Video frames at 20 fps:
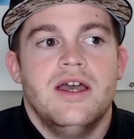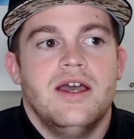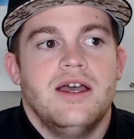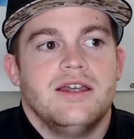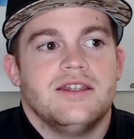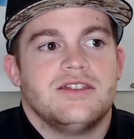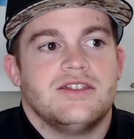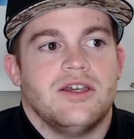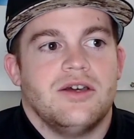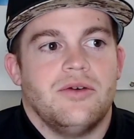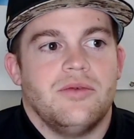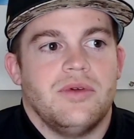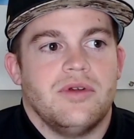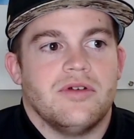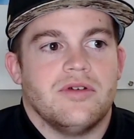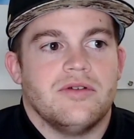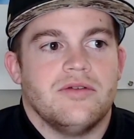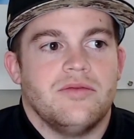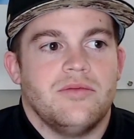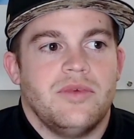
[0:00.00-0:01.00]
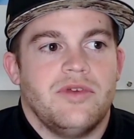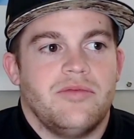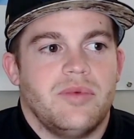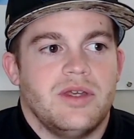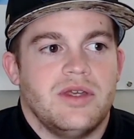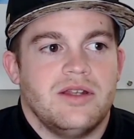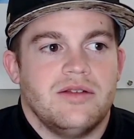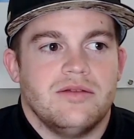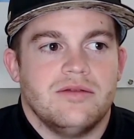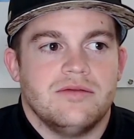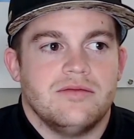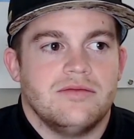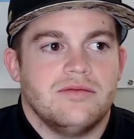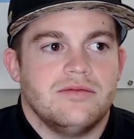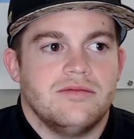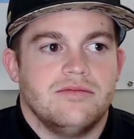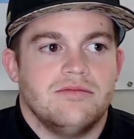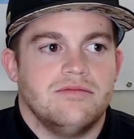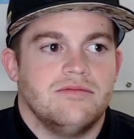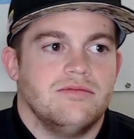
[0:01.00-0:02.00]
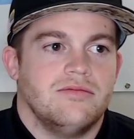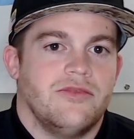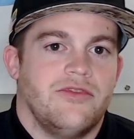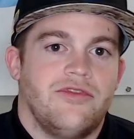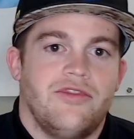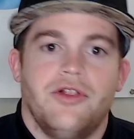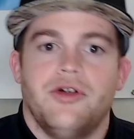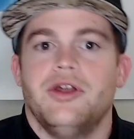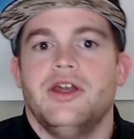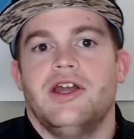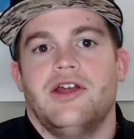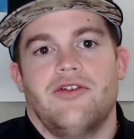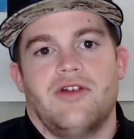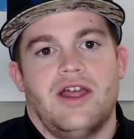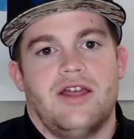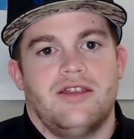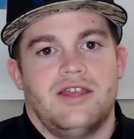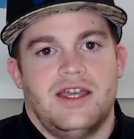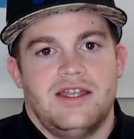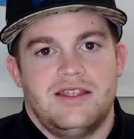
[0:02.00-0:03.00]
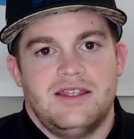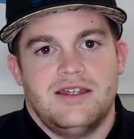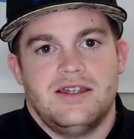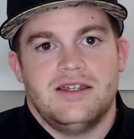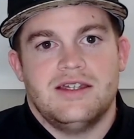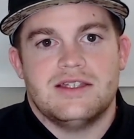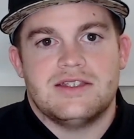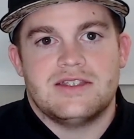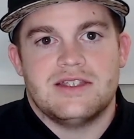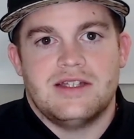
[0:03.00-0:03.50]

So we've been floating around ideas,